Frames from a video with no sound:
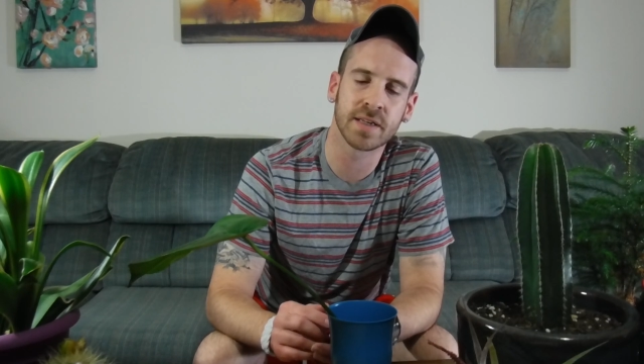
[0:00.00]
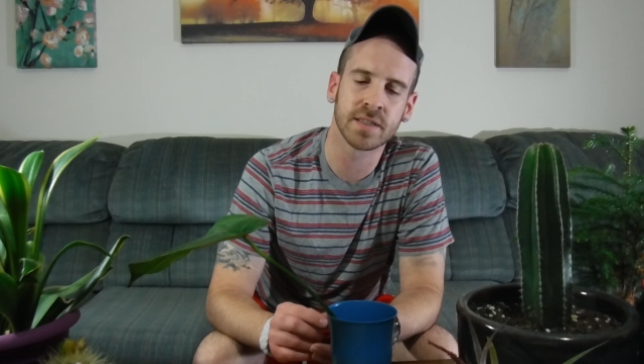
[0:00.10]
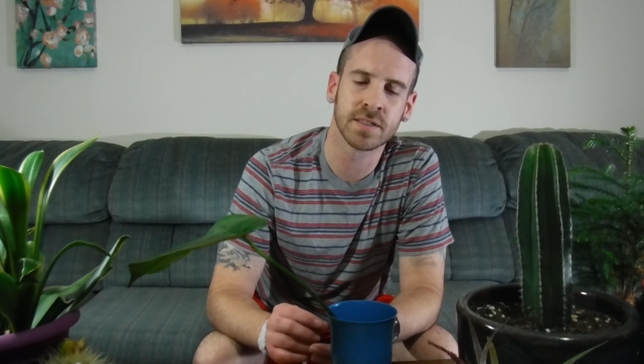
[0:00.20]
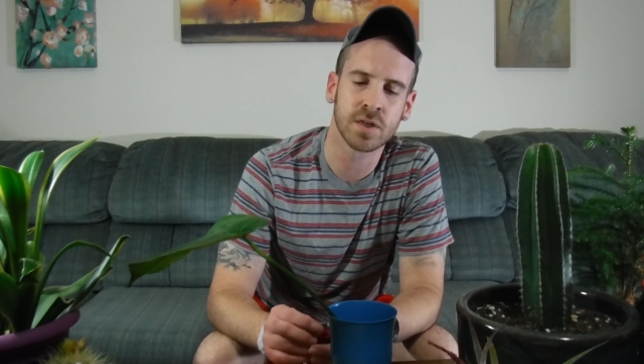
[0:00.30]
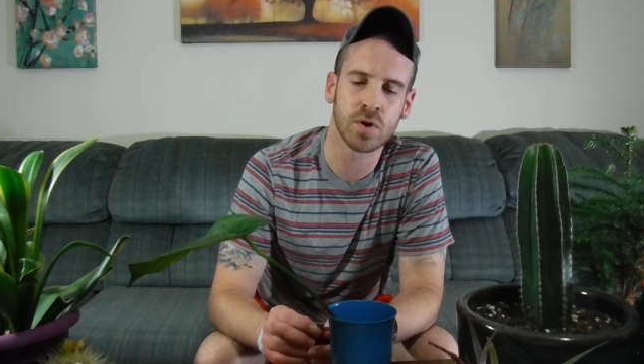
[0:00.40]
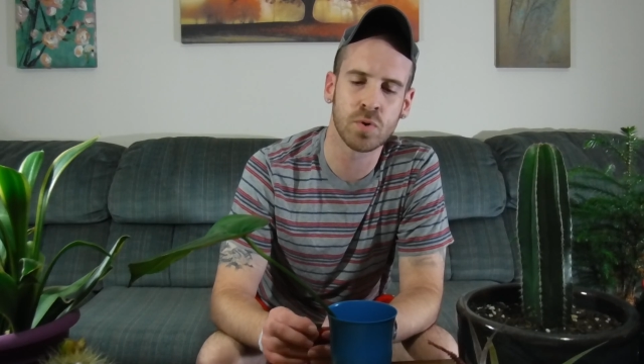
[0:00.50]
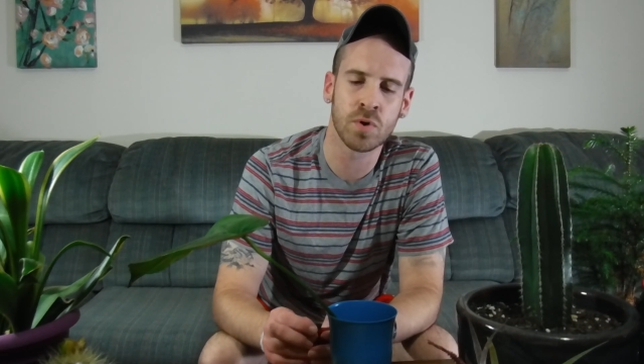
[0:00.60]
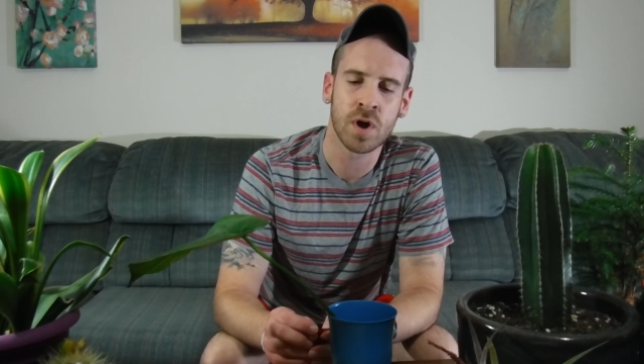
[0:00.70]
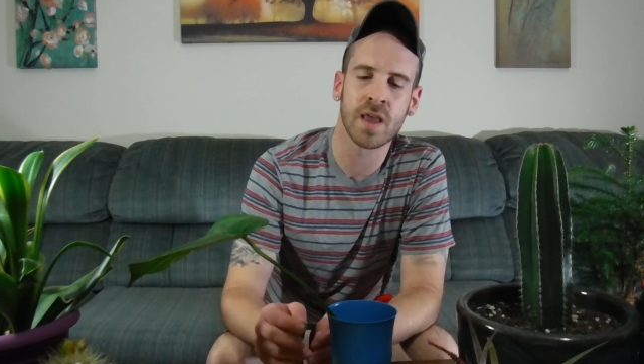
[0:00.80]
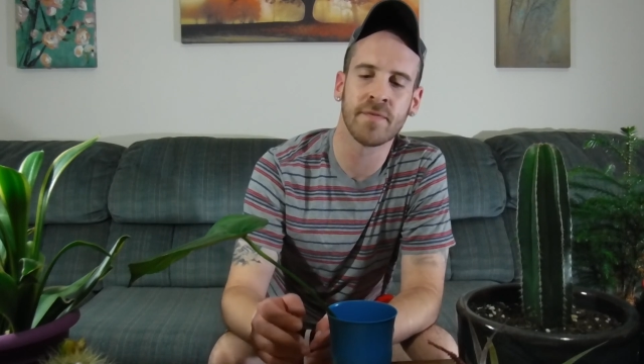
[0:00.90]

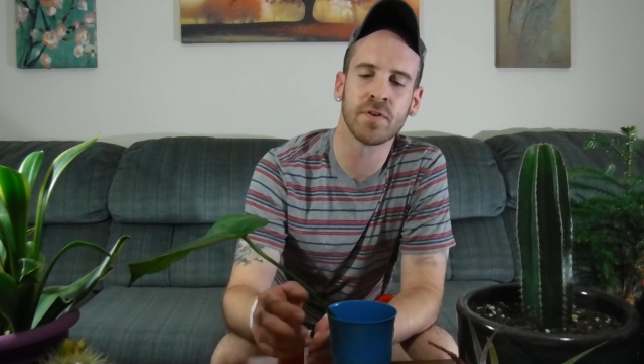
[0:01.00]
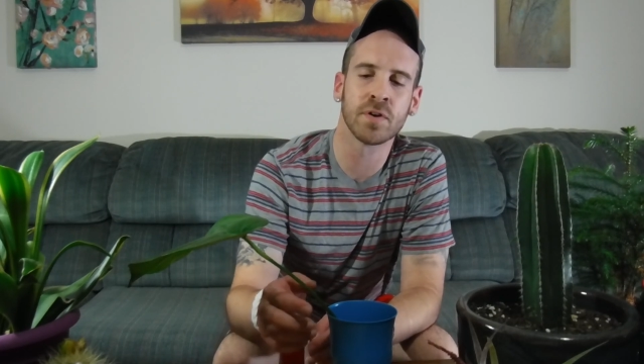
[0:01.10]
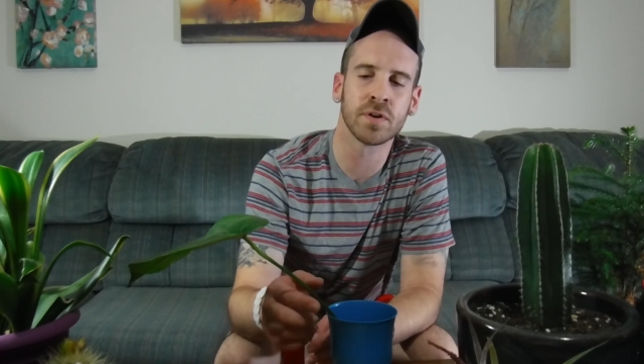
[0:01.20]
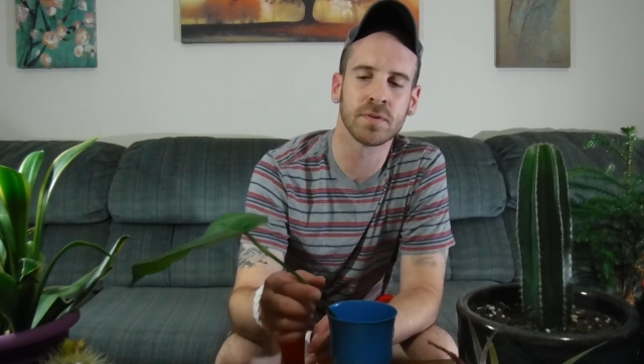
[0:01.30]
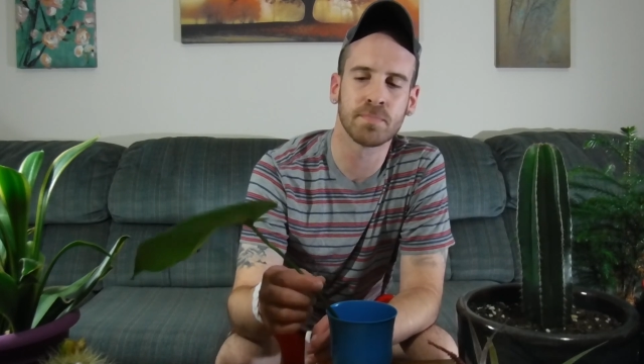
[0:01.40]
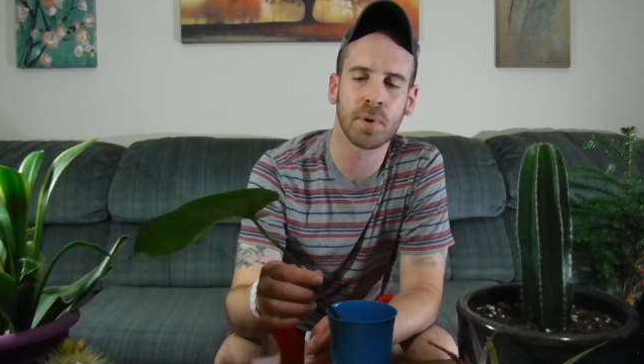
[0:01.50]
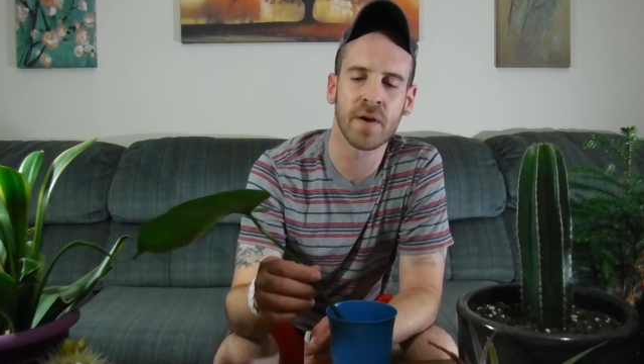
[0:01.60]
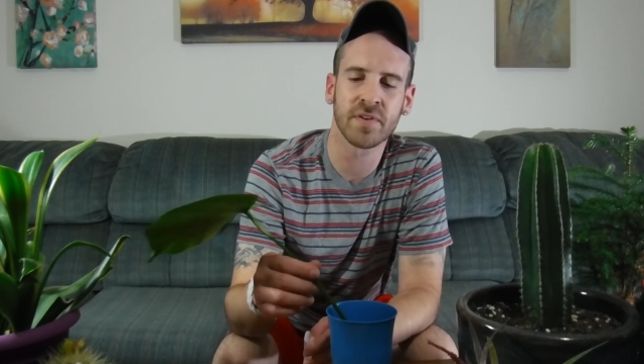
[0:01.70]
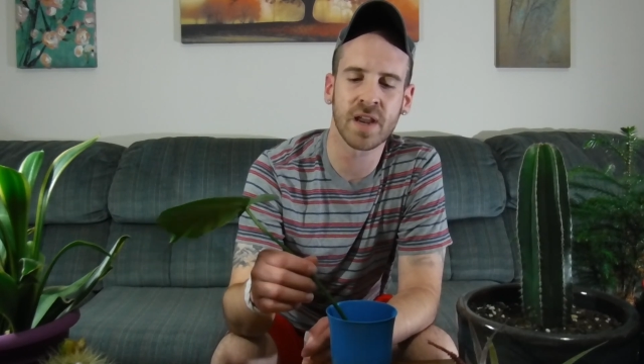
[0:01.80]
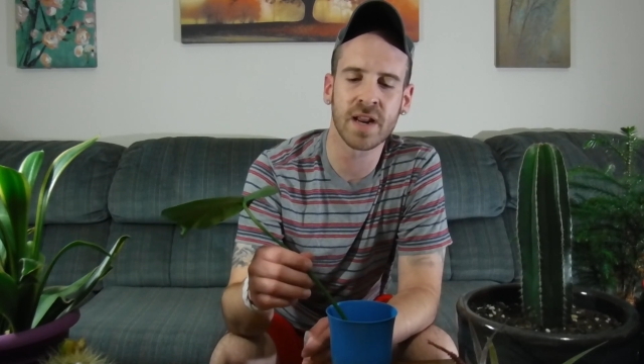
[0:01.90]
So if you're
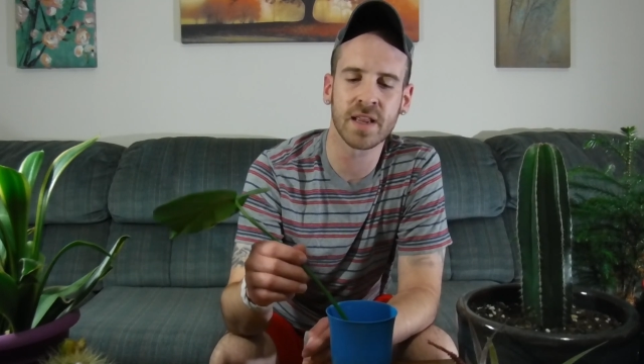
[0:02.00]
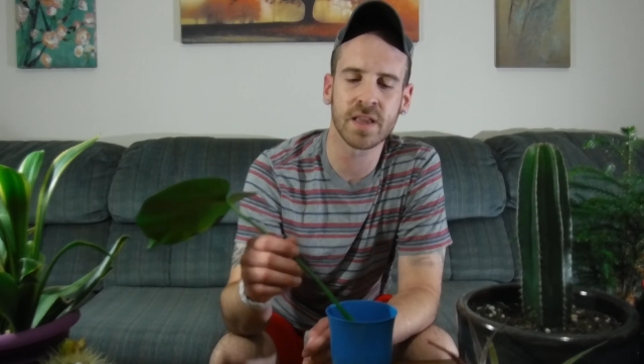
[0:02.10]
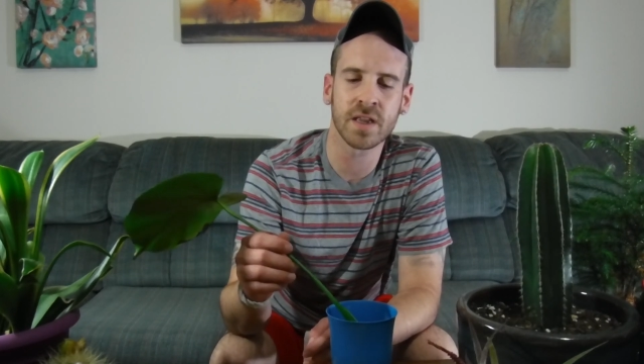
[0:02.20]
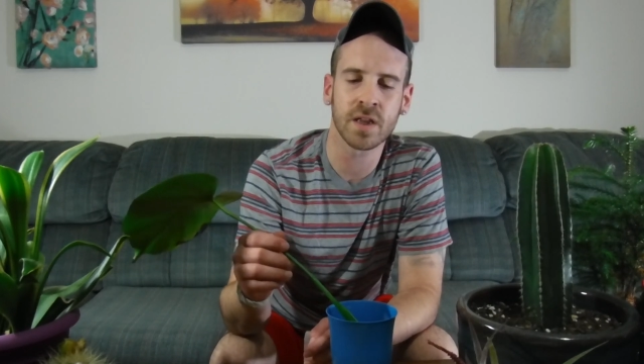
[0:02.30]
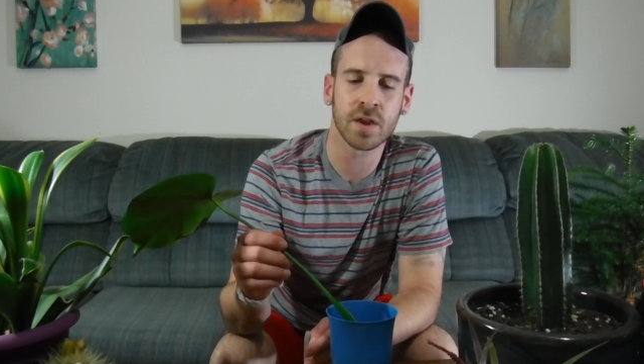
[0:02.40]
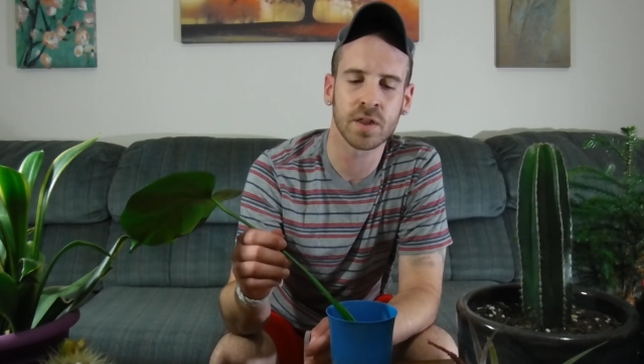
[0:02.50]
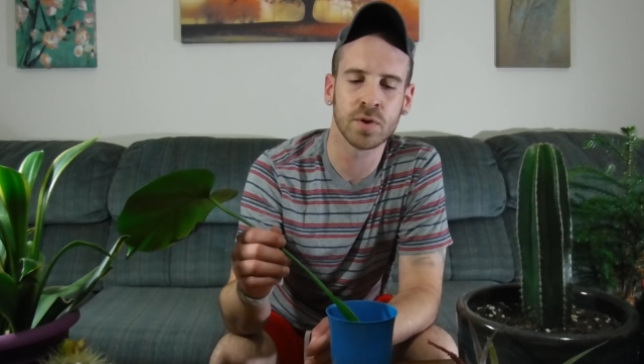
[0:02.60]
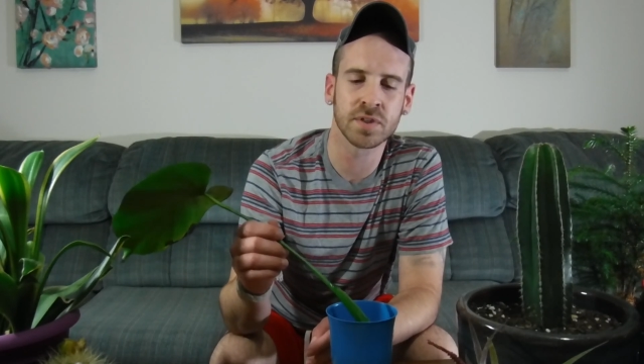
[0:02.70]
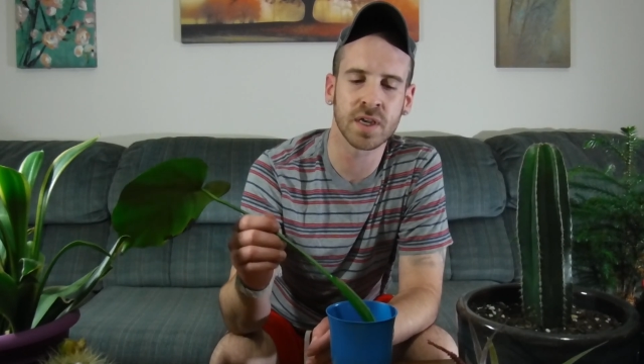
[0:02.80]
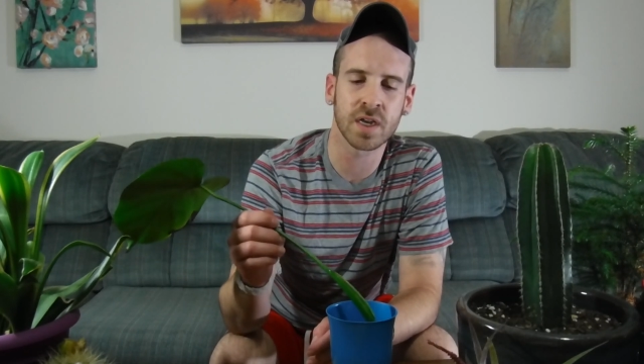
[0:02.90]
propagating
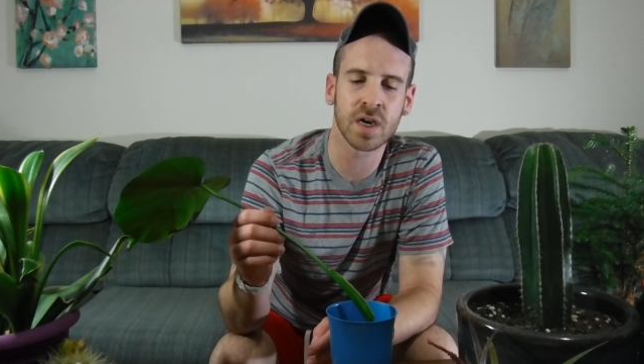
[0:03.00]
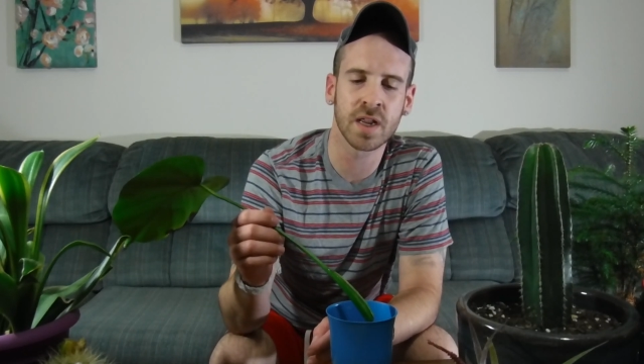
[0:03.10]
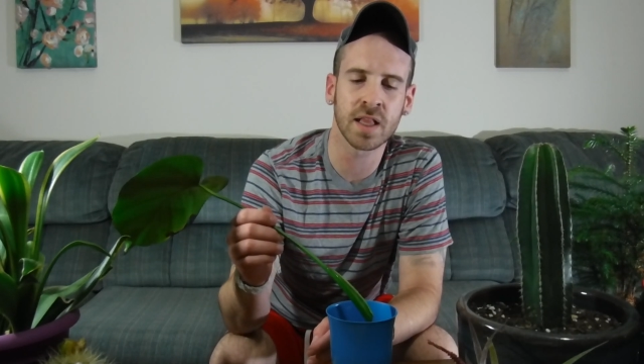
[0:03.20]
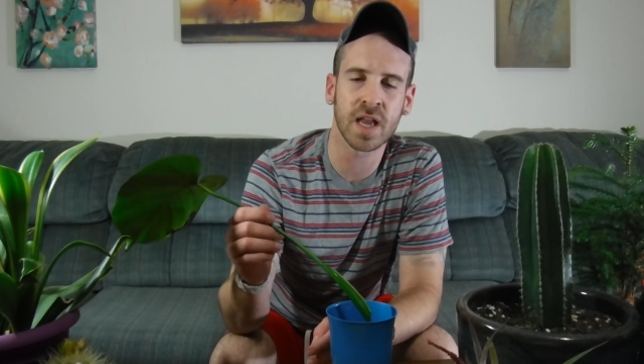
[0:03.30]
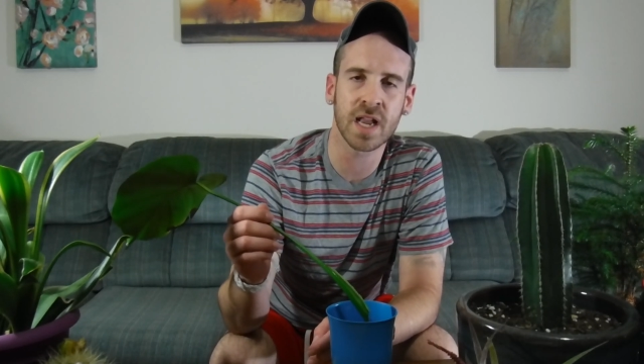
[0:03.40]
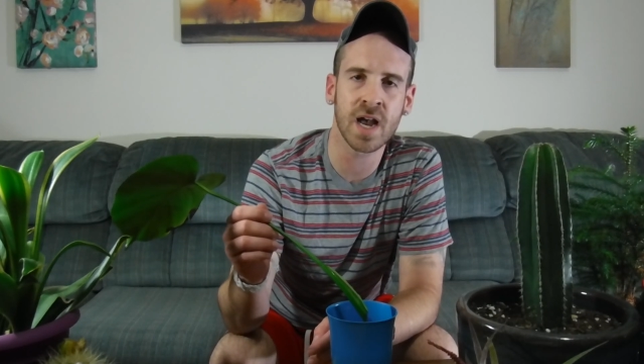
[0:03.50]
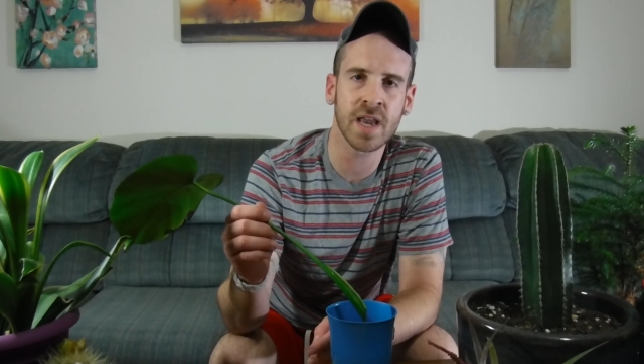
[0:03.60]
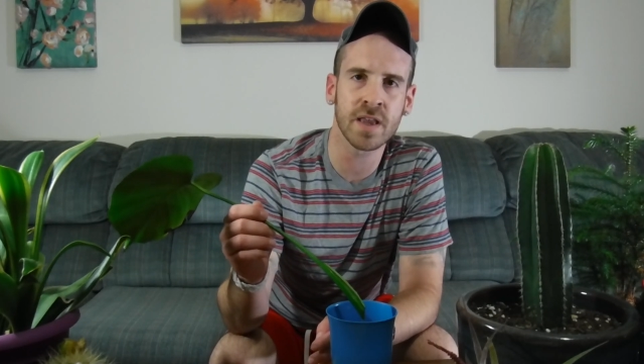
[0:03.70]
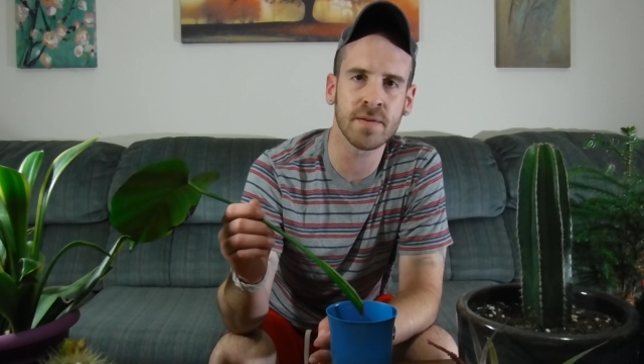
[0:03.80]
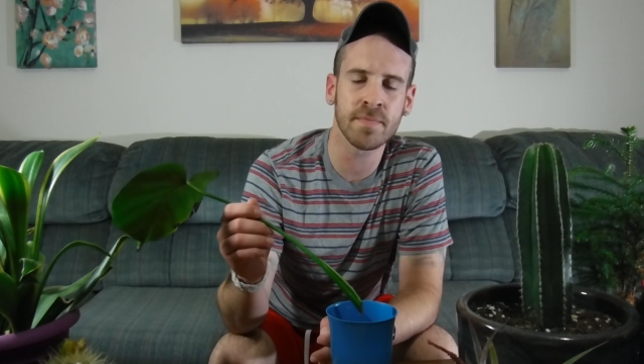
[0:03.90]
using a cutting like I
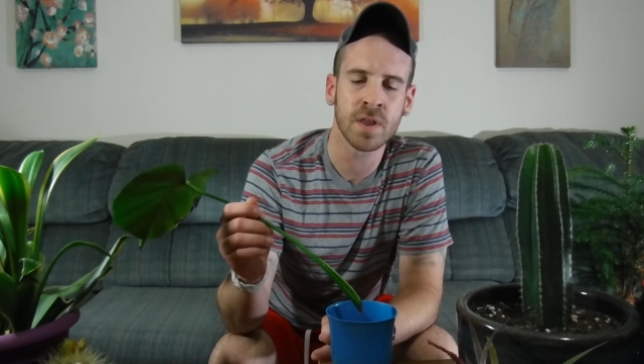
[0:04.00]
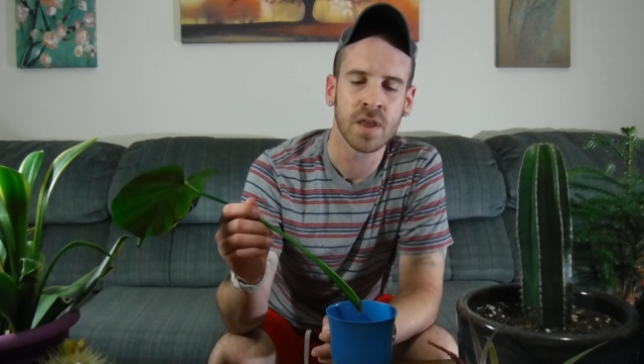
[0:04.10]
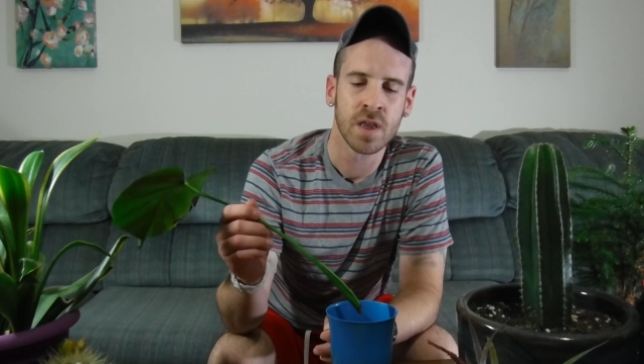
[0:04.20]
am,